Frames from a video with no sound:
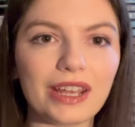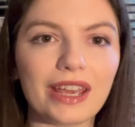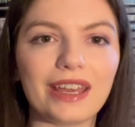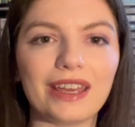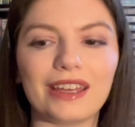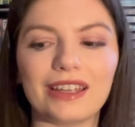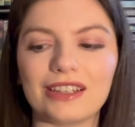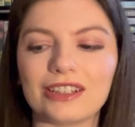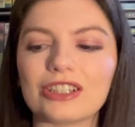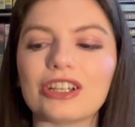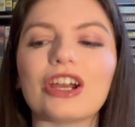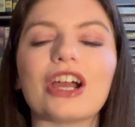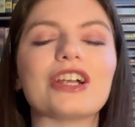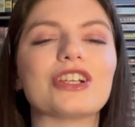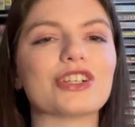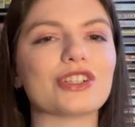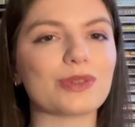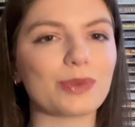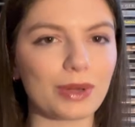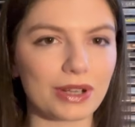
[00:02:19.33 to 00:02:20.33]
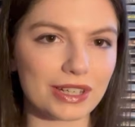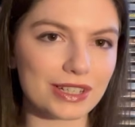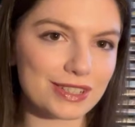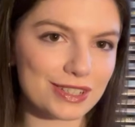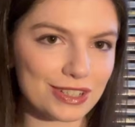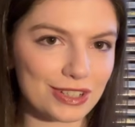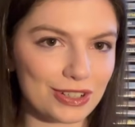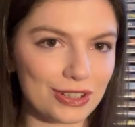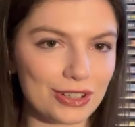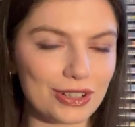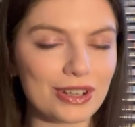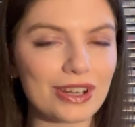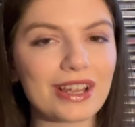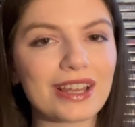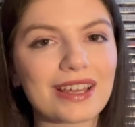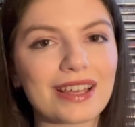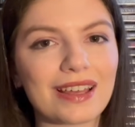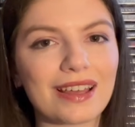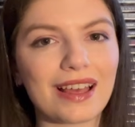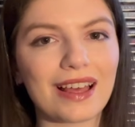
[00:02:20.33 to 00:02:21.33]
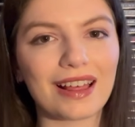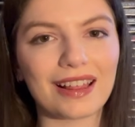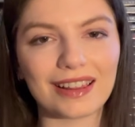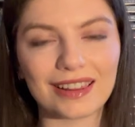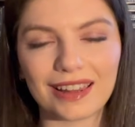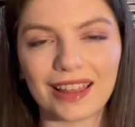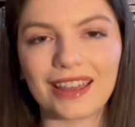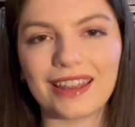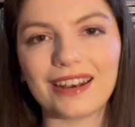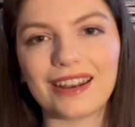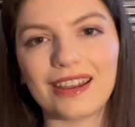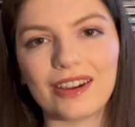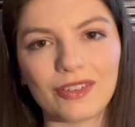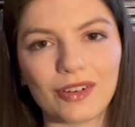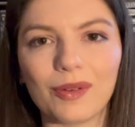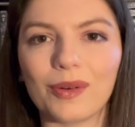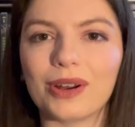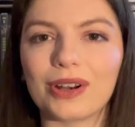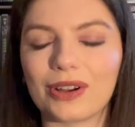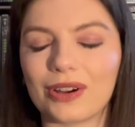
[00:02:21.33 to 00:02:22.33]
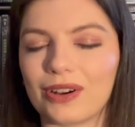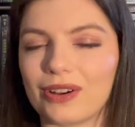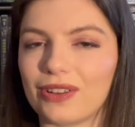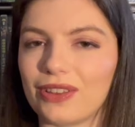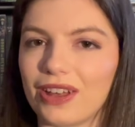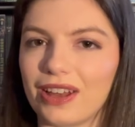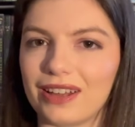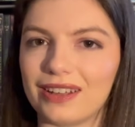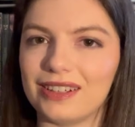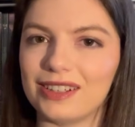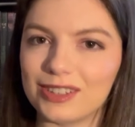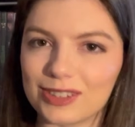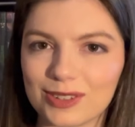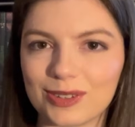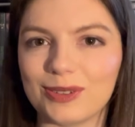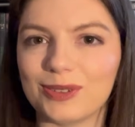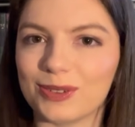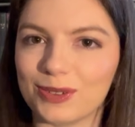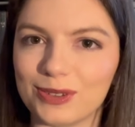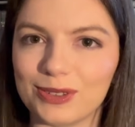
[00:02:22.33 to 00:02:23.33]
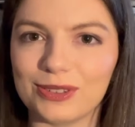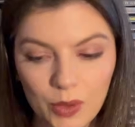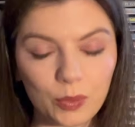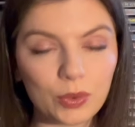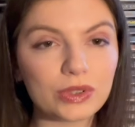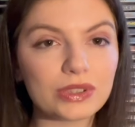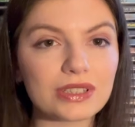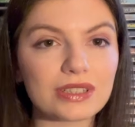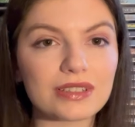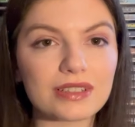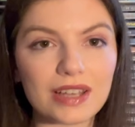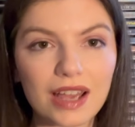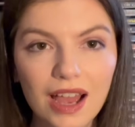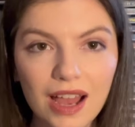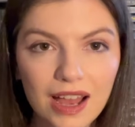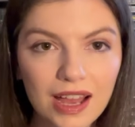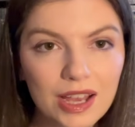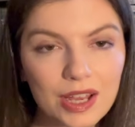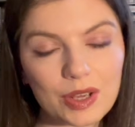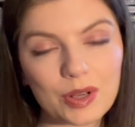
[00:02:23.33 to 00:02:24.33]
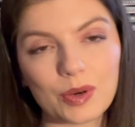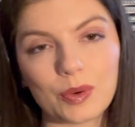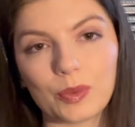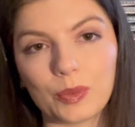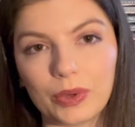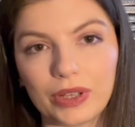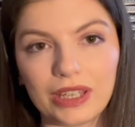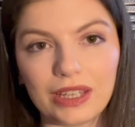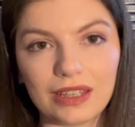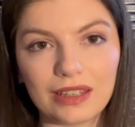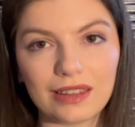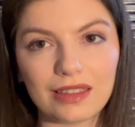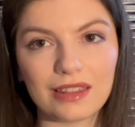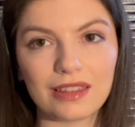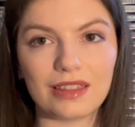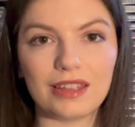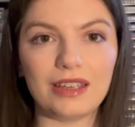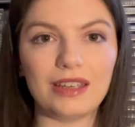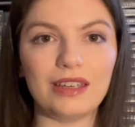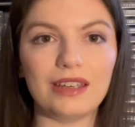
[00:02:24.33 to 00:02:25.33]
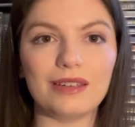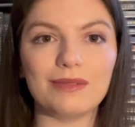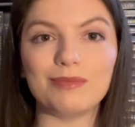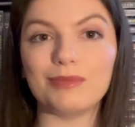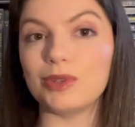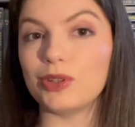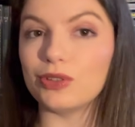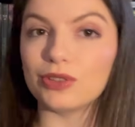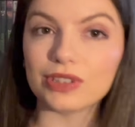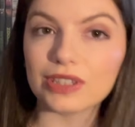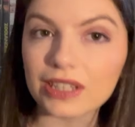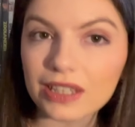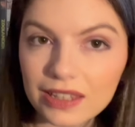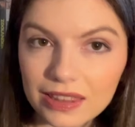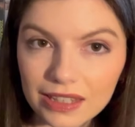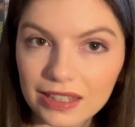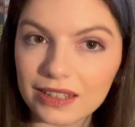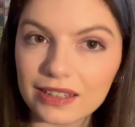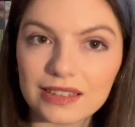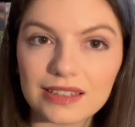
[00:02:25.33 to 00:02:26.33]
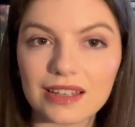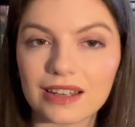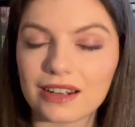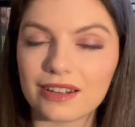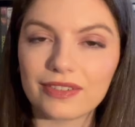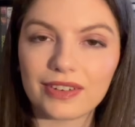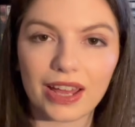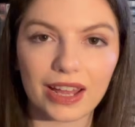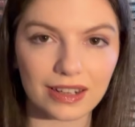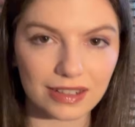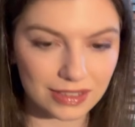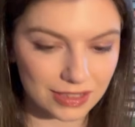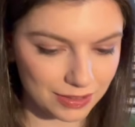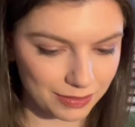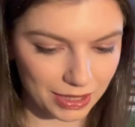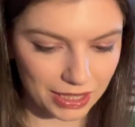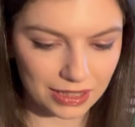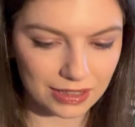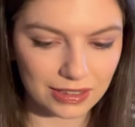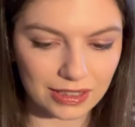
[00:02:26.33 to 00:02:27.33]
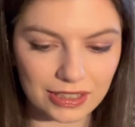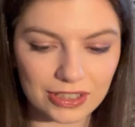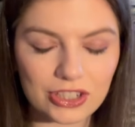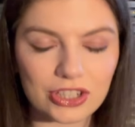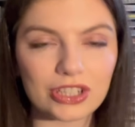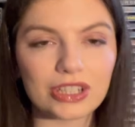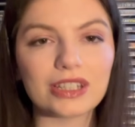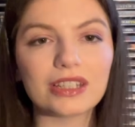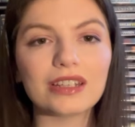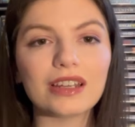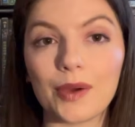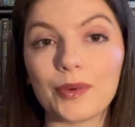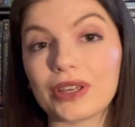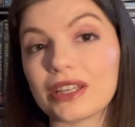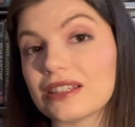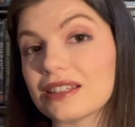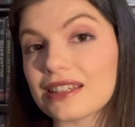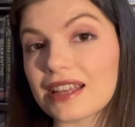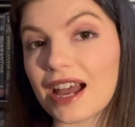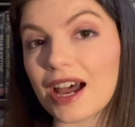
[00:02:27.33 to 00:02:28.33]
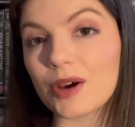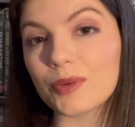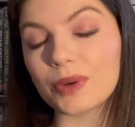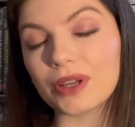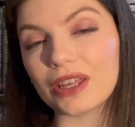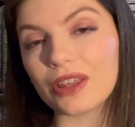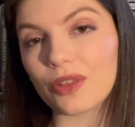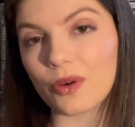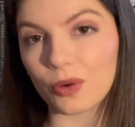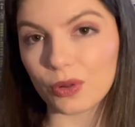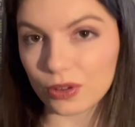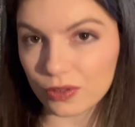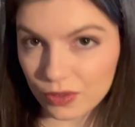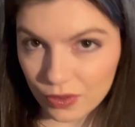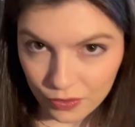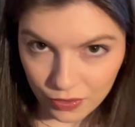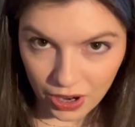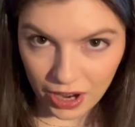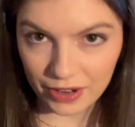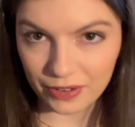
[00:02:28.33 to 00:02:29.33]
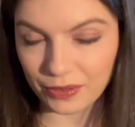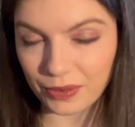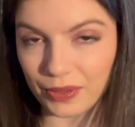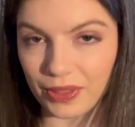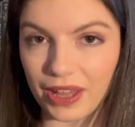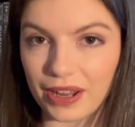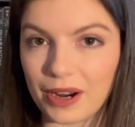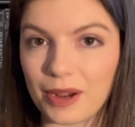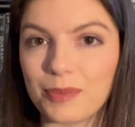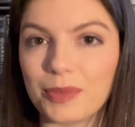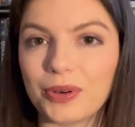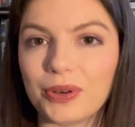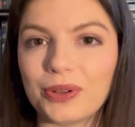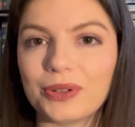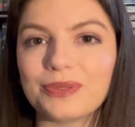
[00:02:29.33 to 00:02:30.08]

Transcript: And so I just wanted to let everyone know that it's all good. We'll start with the music things that I've added to my collection, and we can start with all of the vinyl that I bought.